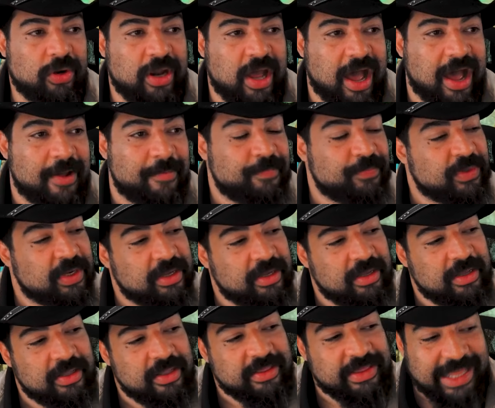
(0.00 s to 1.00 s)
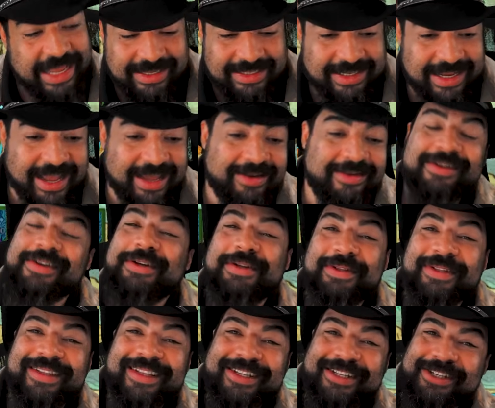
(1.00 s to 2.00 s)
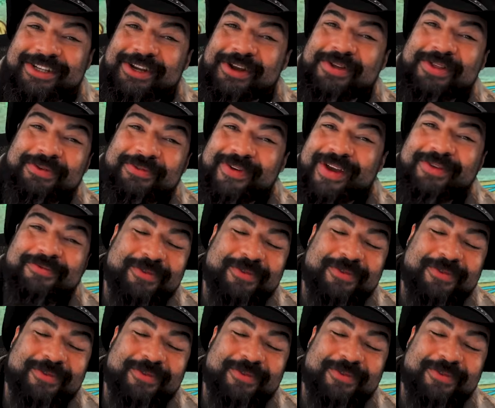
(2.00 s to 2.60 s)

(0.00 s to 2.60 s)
not. That said, let's show the run.